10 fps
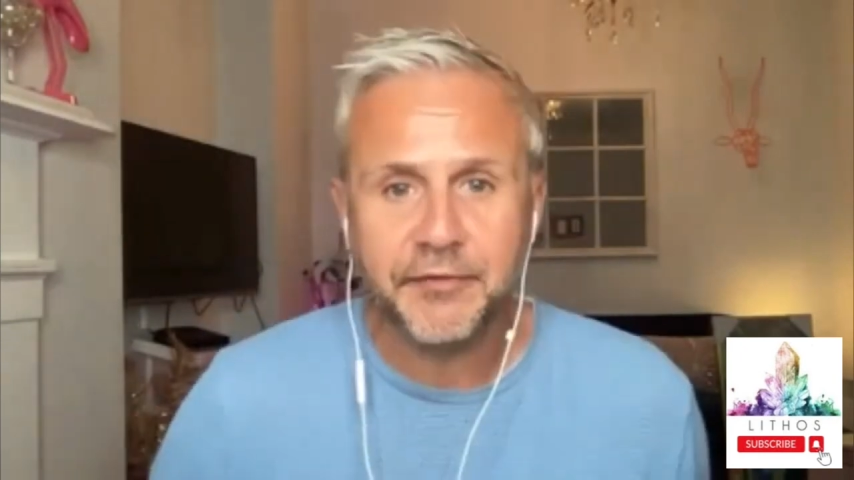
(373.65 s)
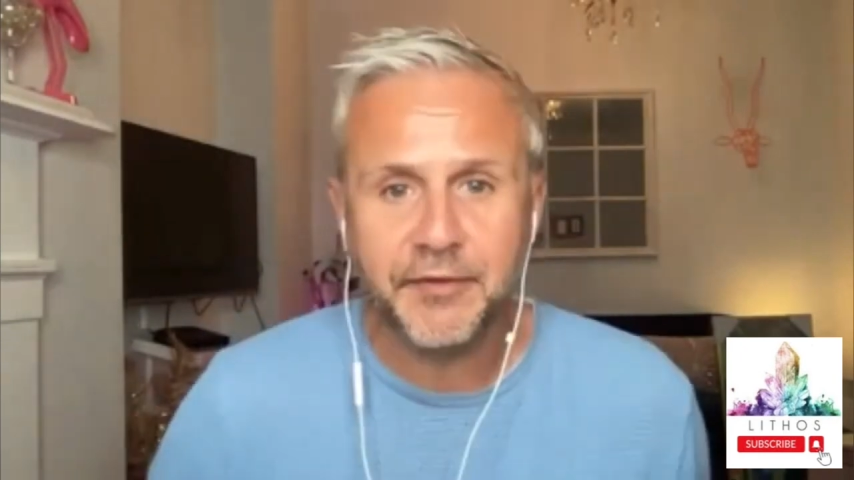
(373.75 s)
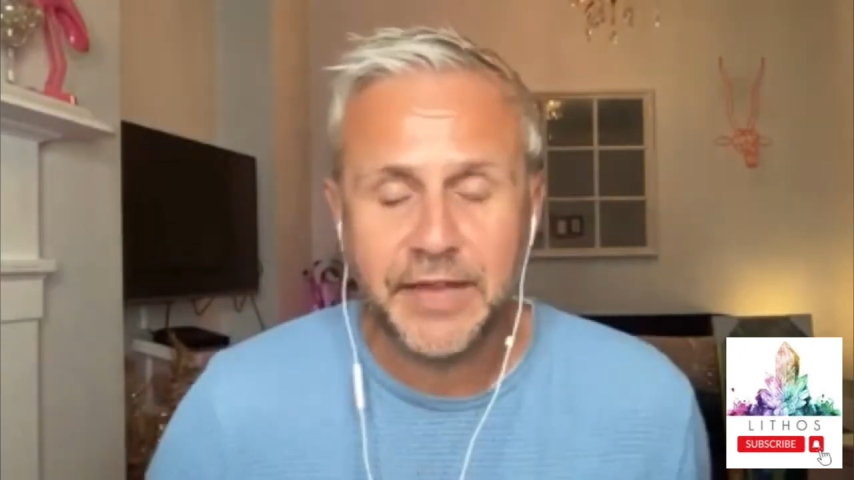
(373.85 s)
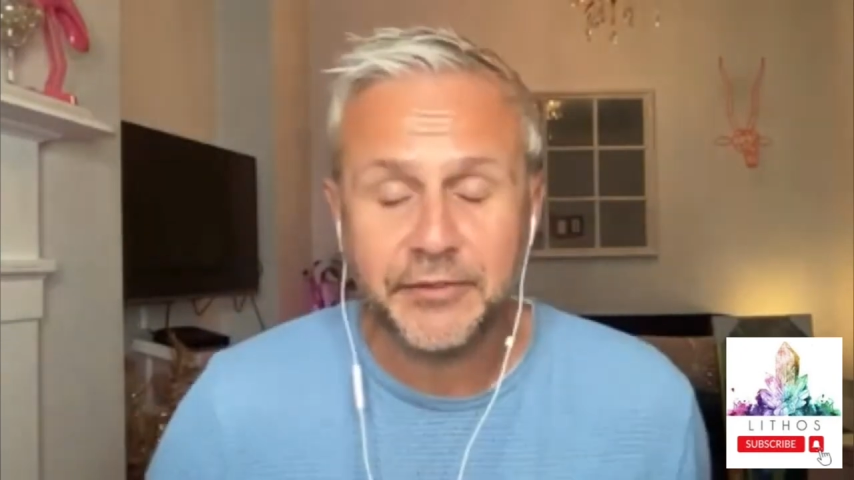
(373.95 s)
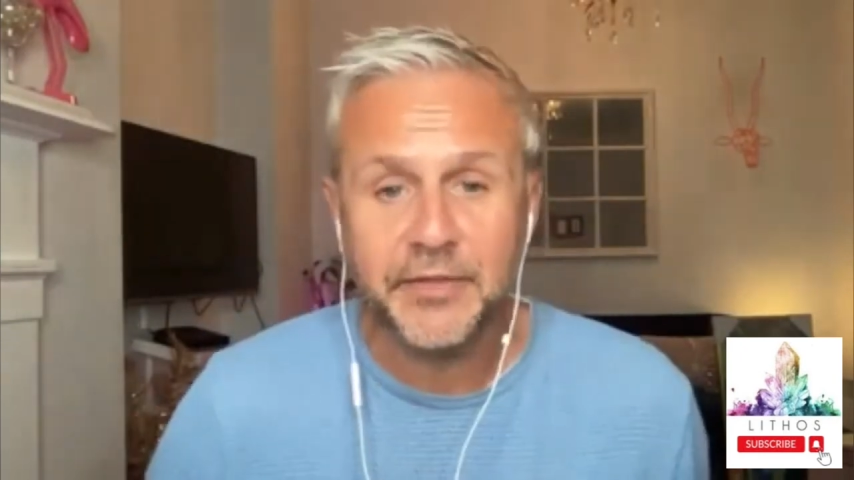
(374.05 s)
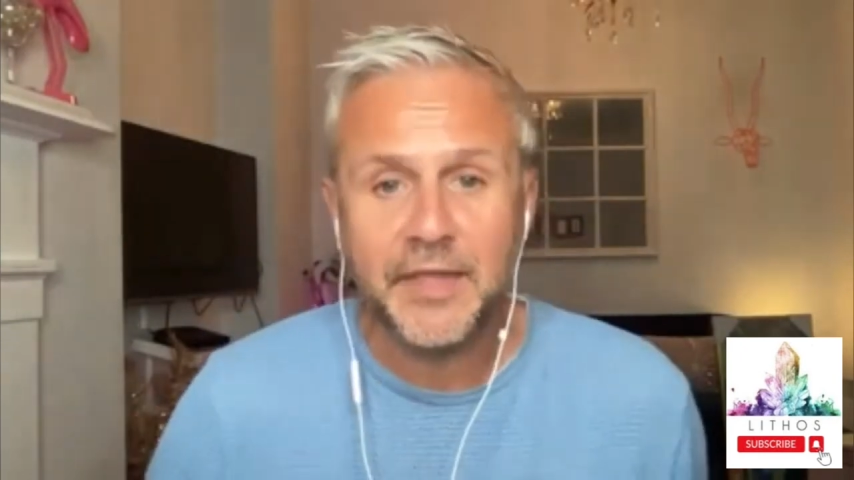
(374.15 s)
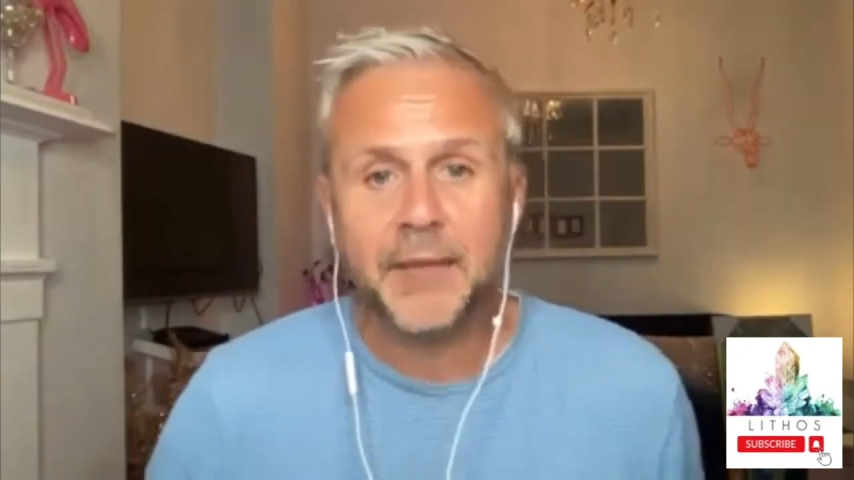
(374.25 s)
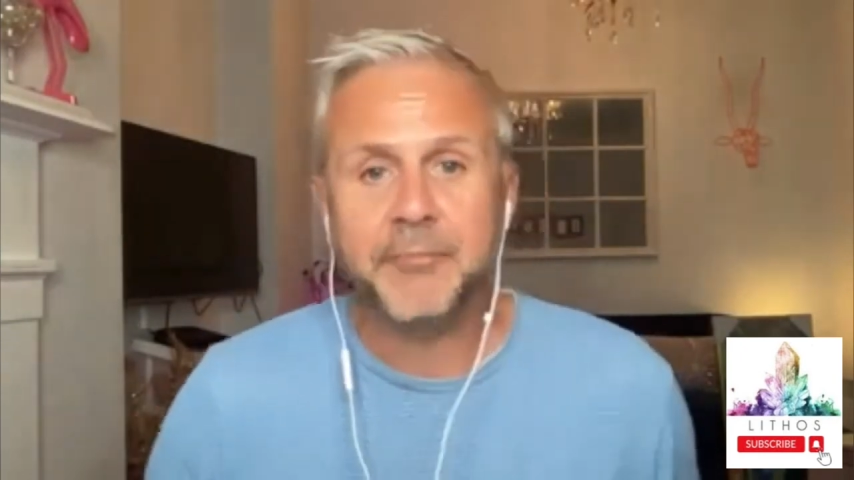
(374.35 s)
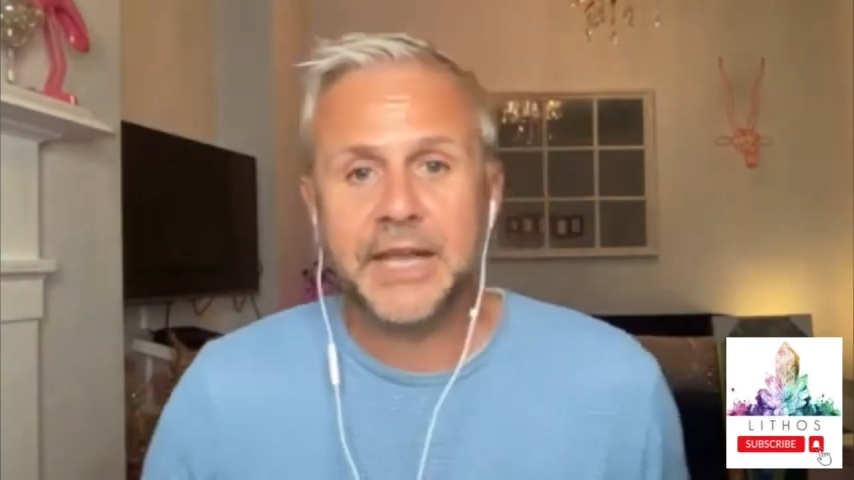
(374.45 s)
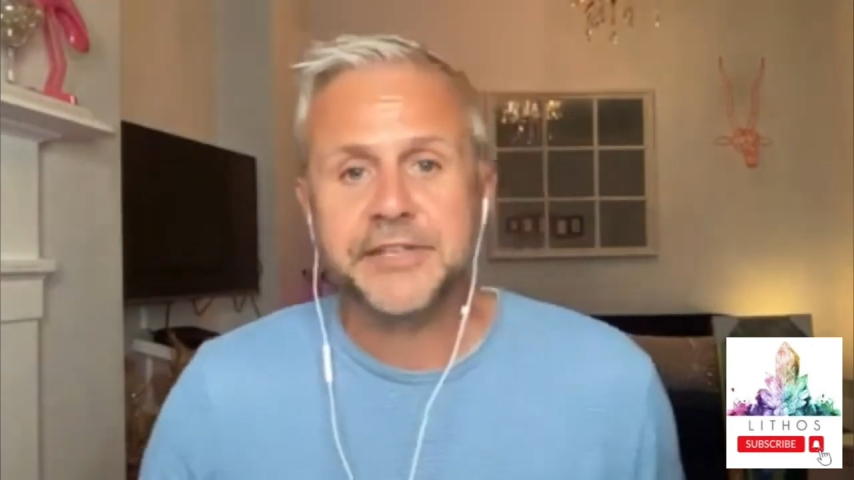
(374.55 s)
effect on
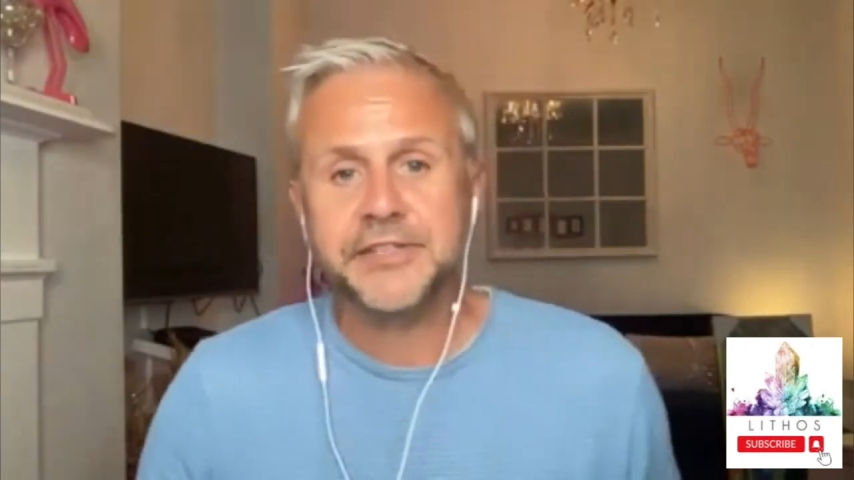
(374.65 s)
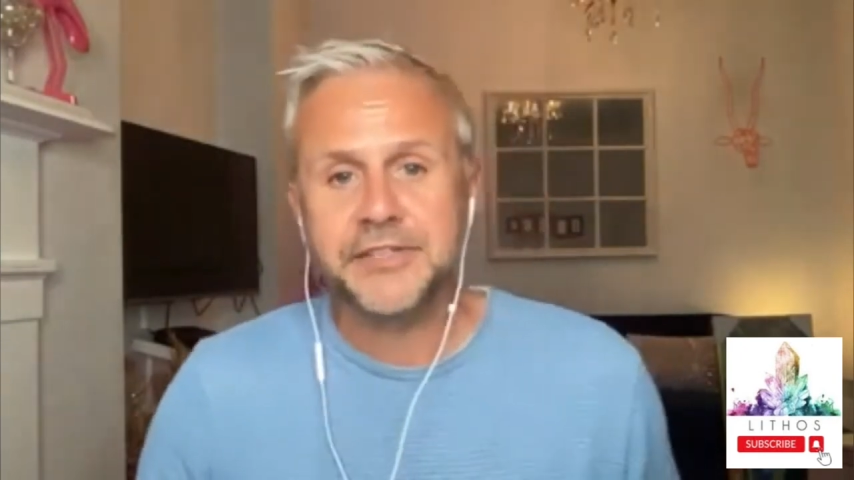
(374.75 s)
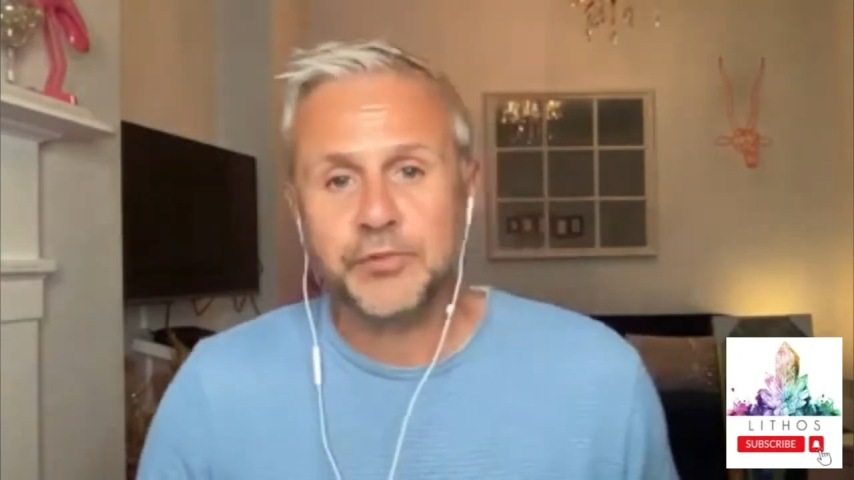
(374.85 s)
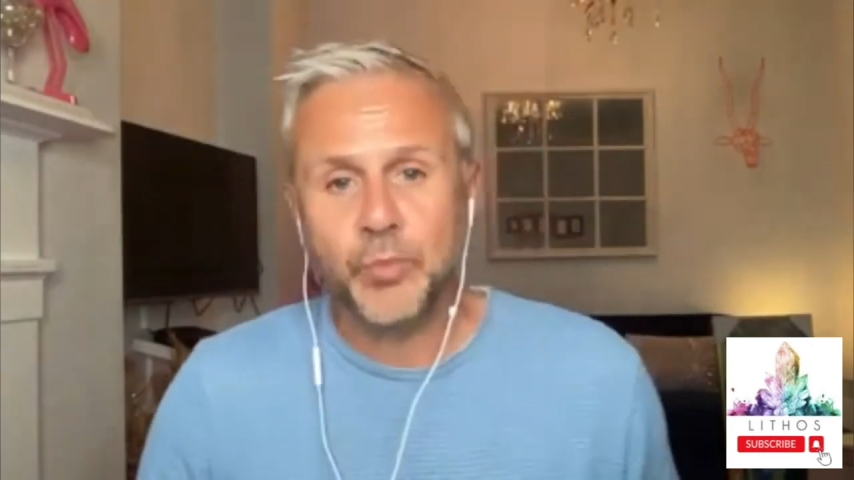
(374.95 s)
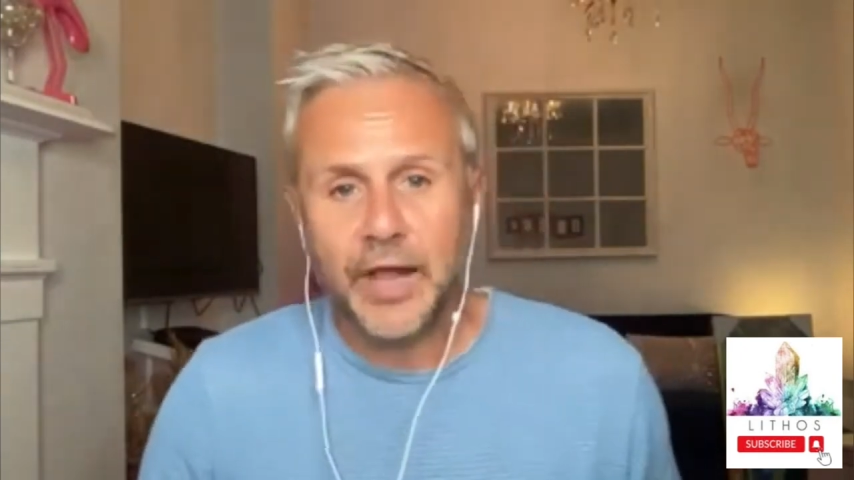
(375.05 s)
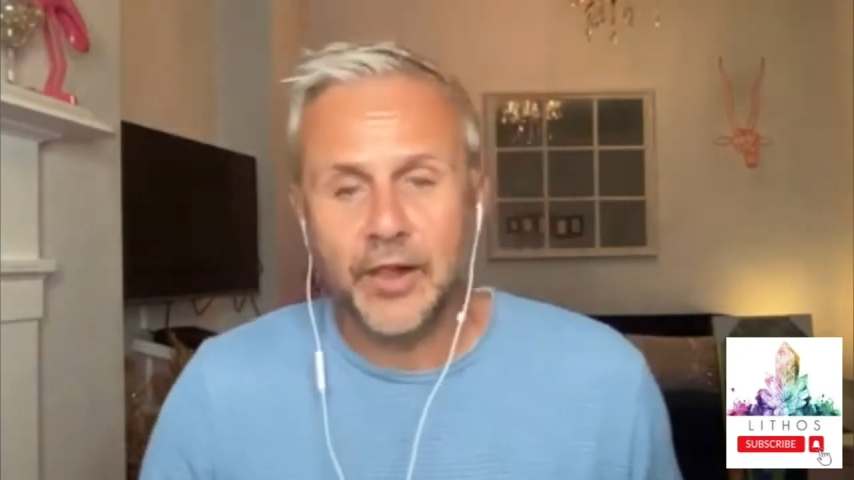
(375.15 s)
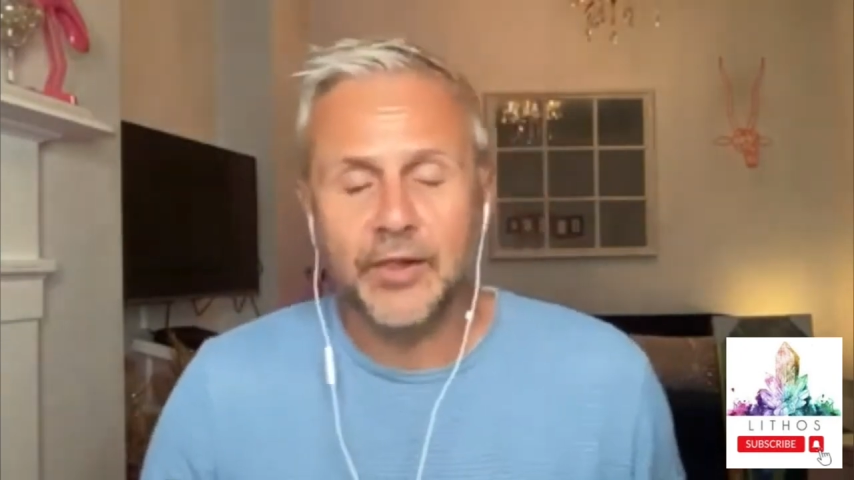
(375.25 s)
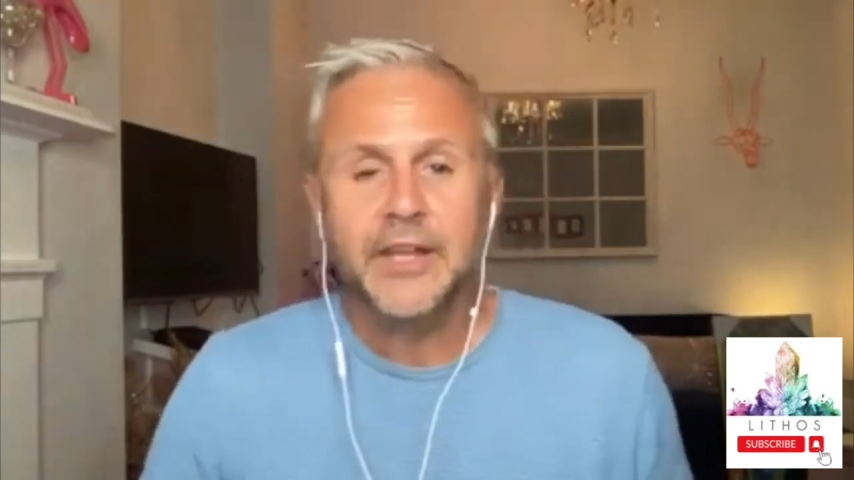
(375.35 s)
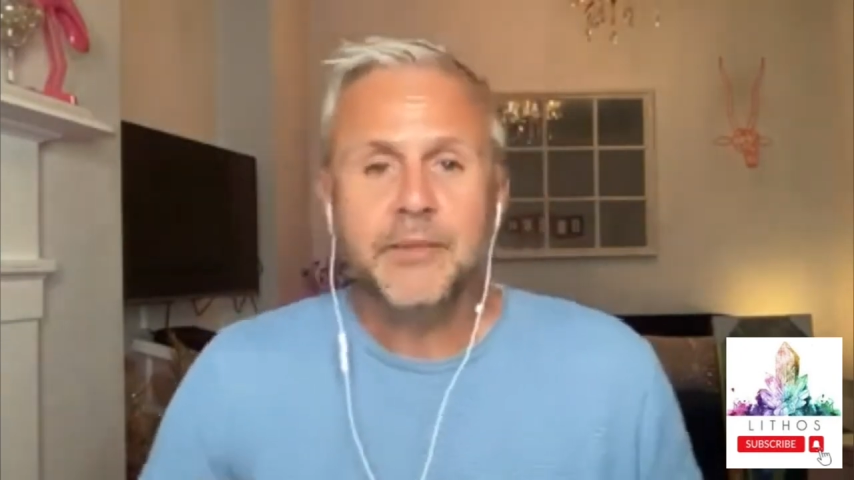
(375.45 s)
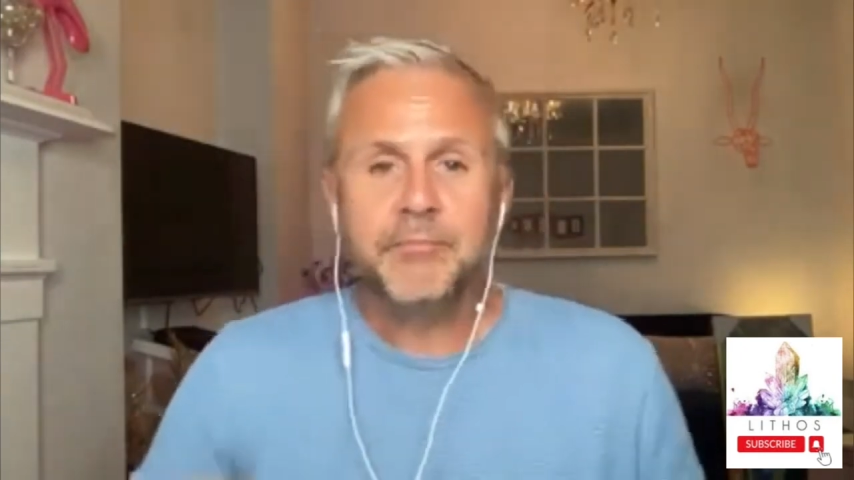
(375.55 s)
that basis as well,